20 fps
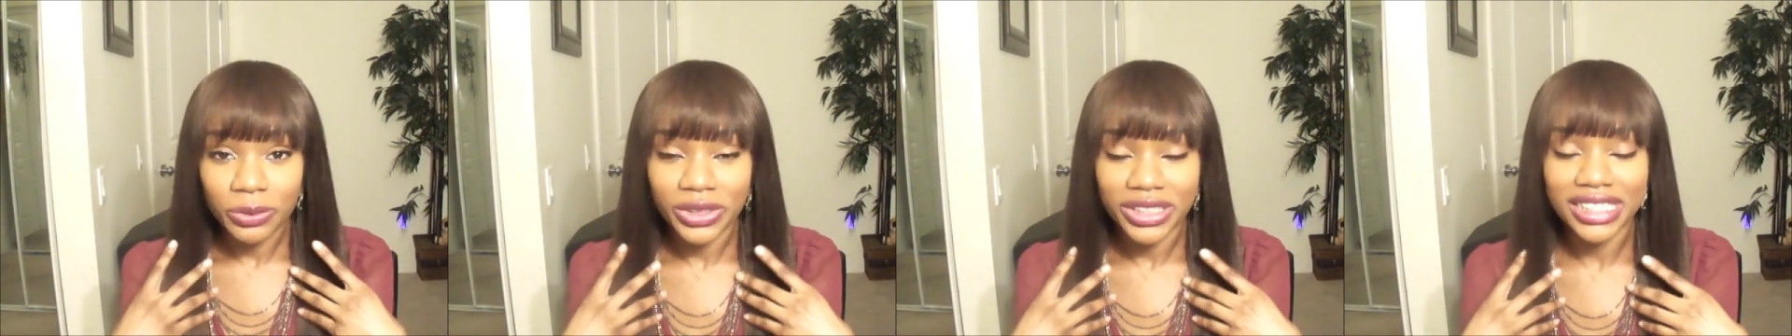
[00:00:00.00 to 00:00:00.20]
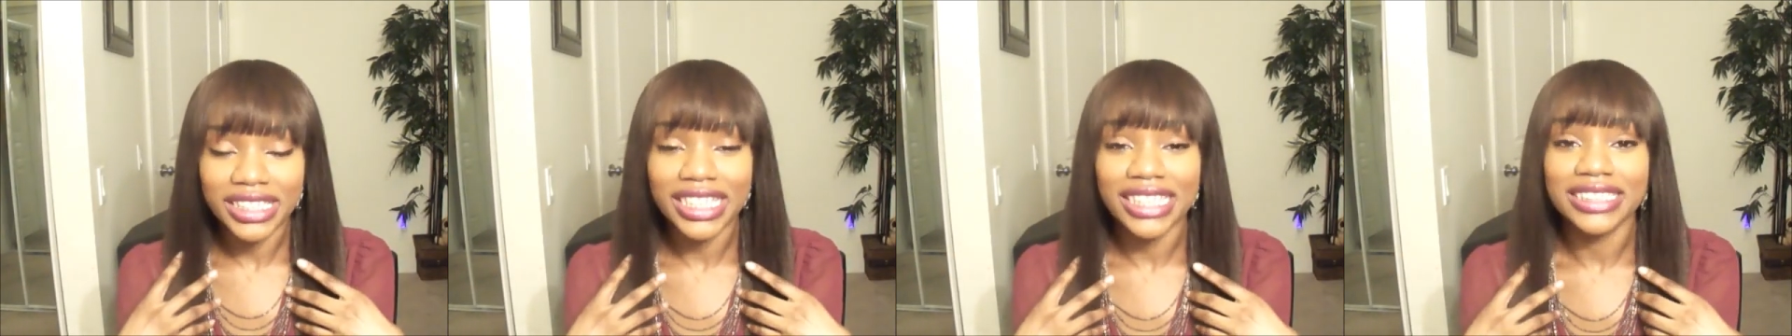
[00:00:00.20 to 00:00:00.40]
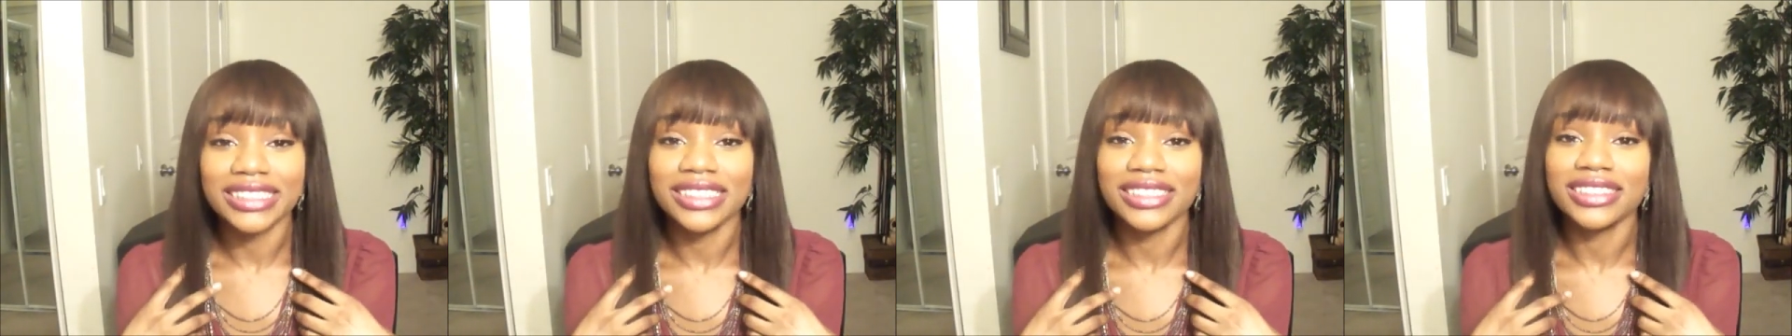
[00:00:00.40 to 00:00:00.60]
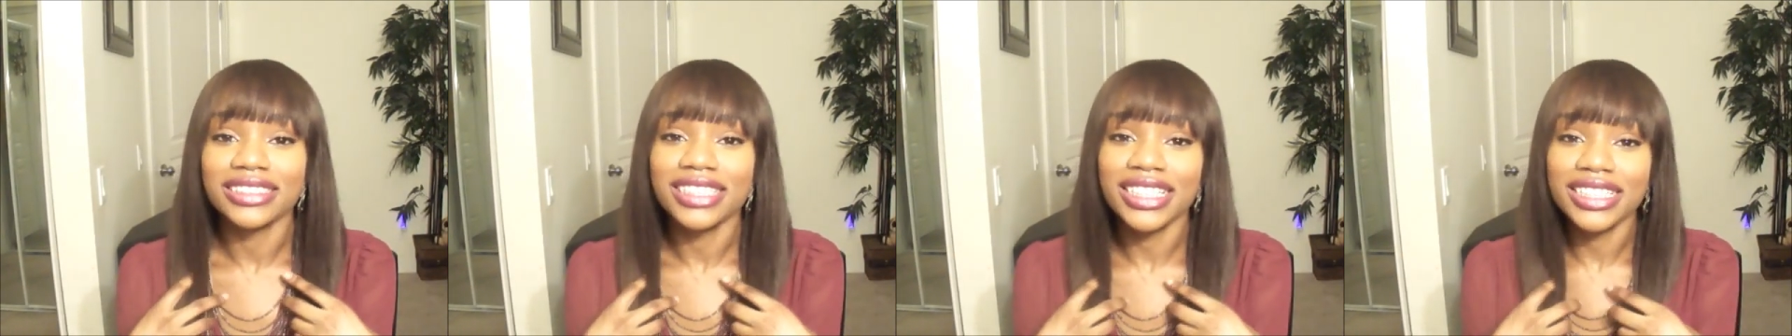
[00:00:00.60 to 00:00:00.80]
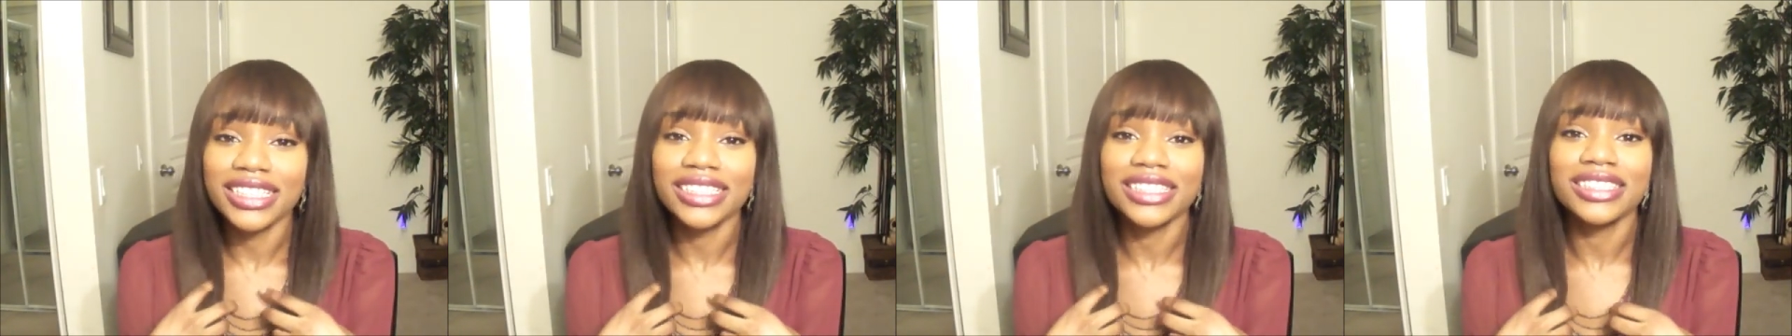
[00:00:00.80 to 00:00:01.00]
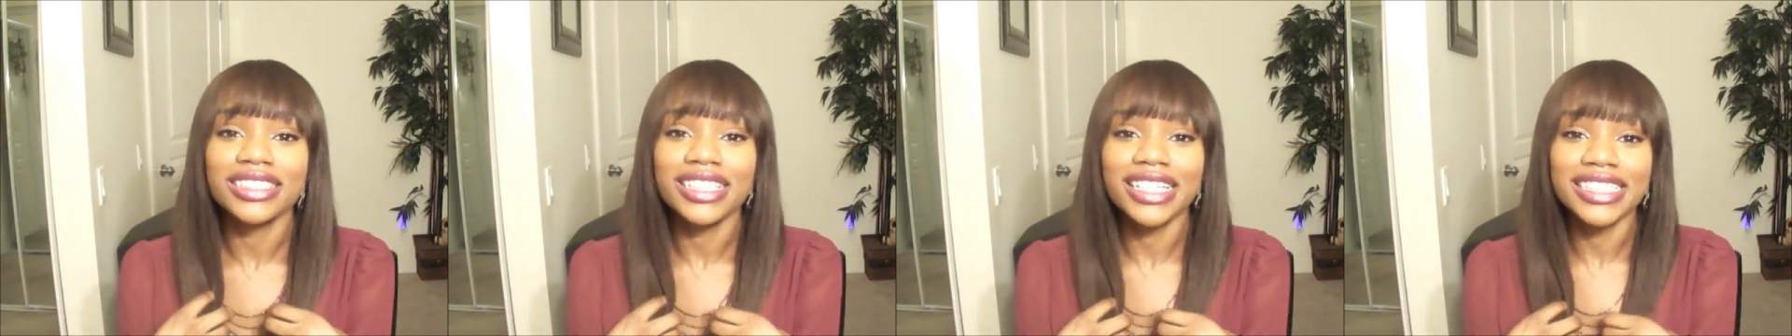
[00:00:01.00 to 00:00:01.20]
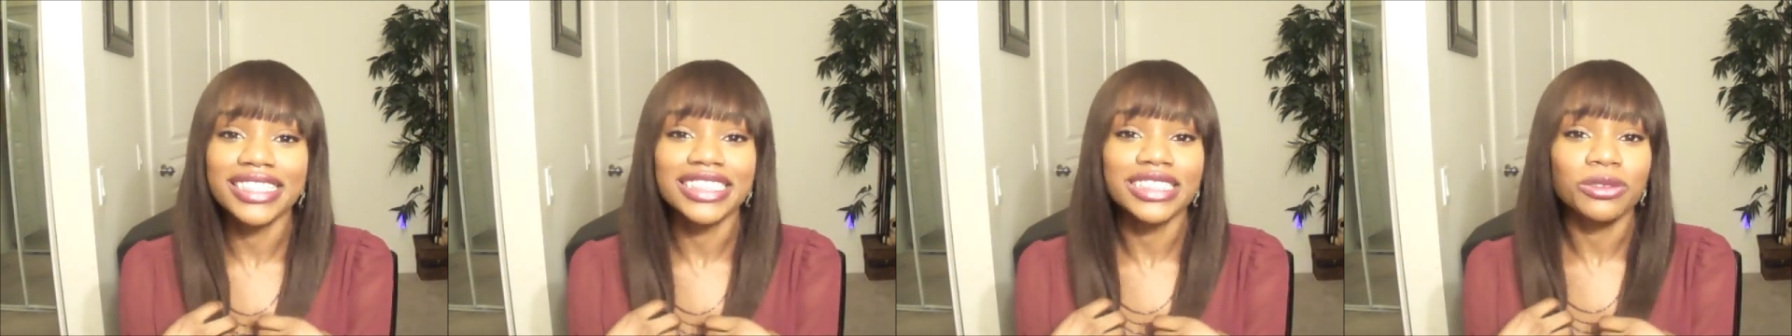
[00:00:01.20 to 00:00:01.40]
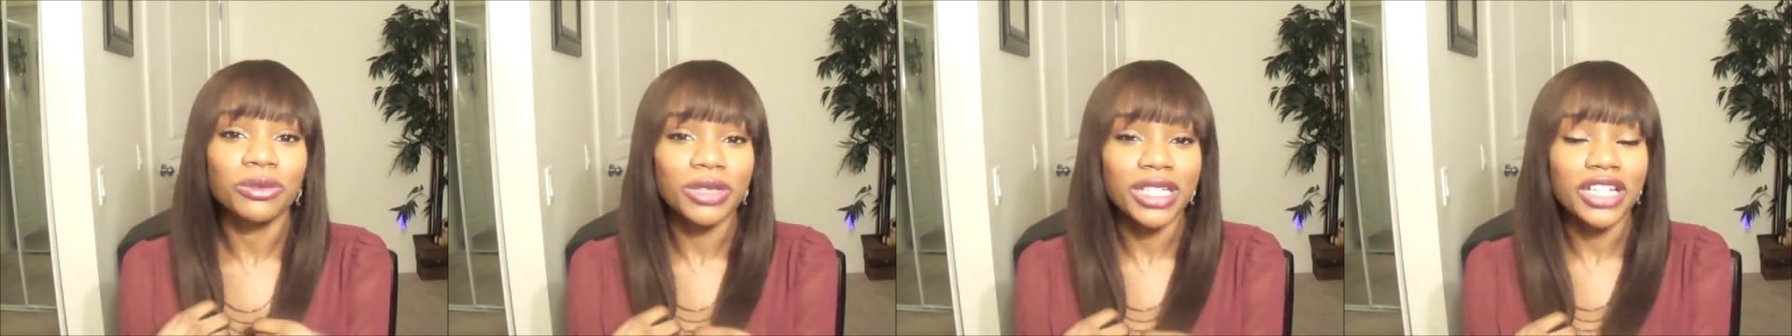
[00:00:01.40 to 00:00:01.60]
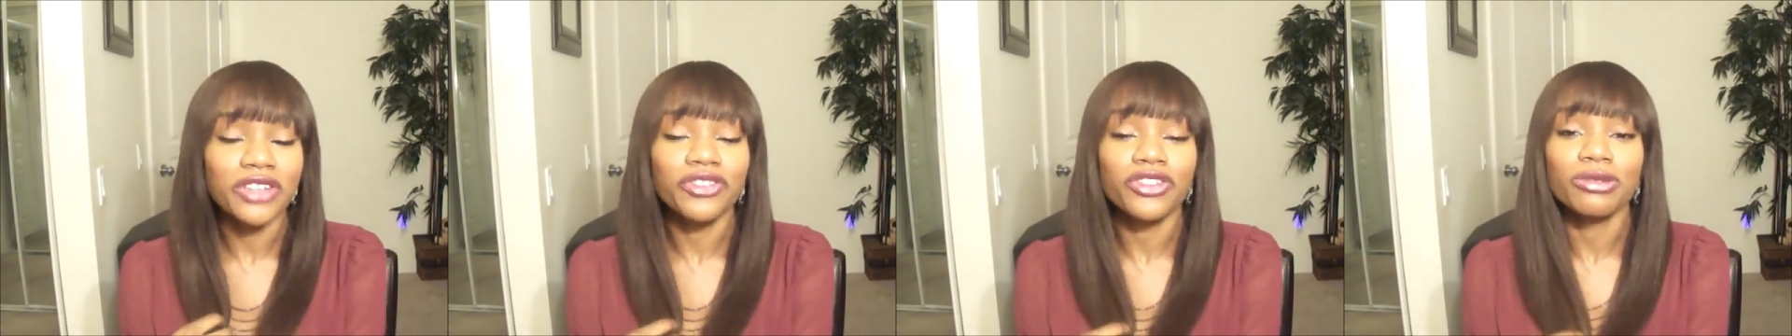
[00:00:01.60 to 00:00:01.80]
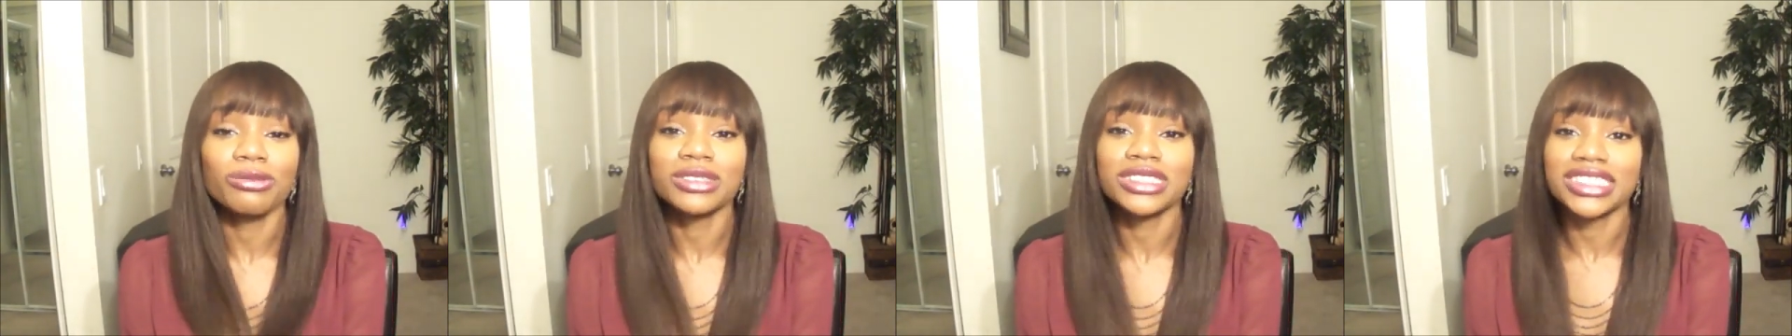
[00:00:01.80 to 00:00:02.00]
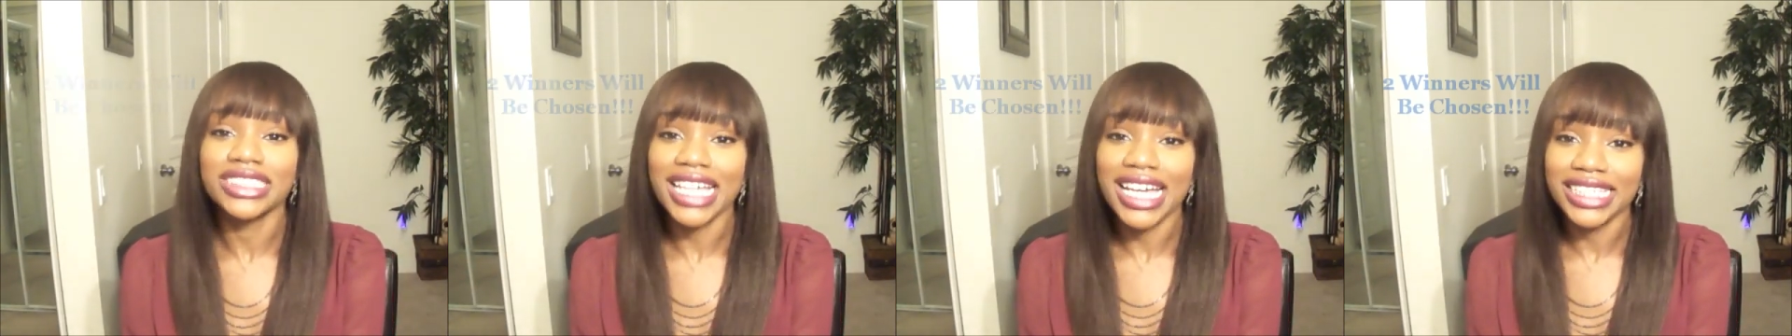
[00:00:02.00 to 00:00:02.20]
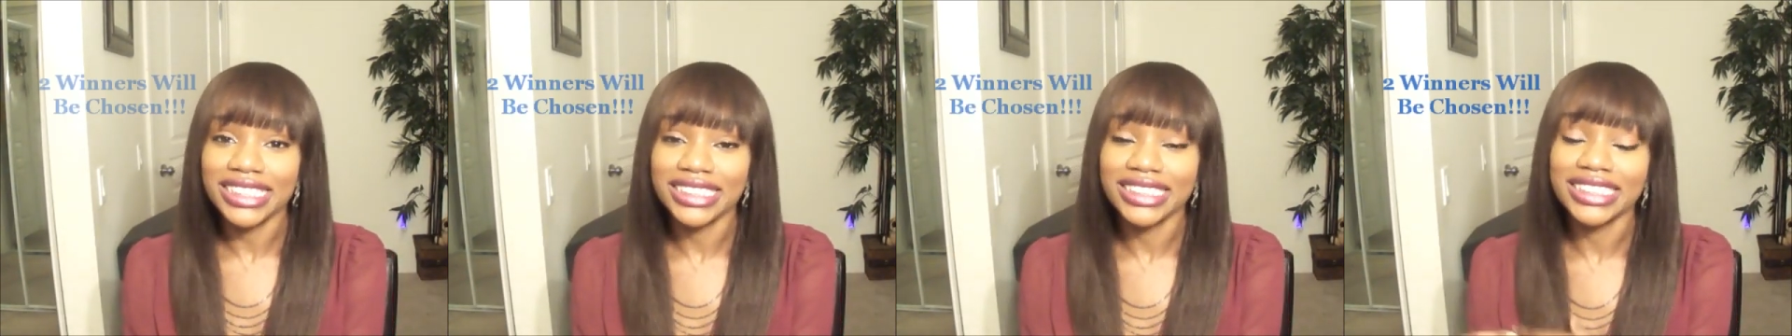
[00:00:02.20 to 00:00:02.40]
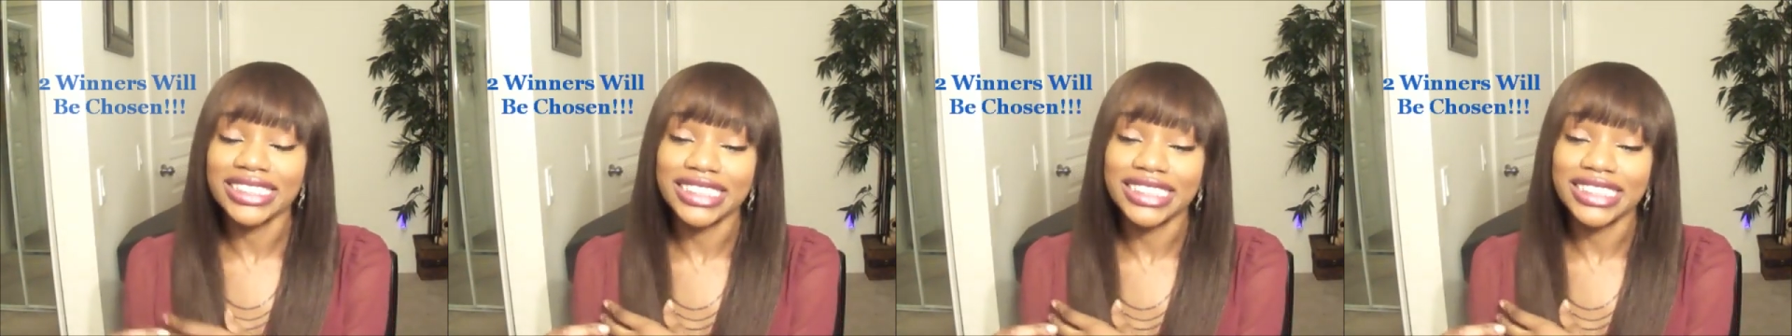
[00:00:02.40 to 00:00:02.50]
winning a synthetic lace wig from Sassy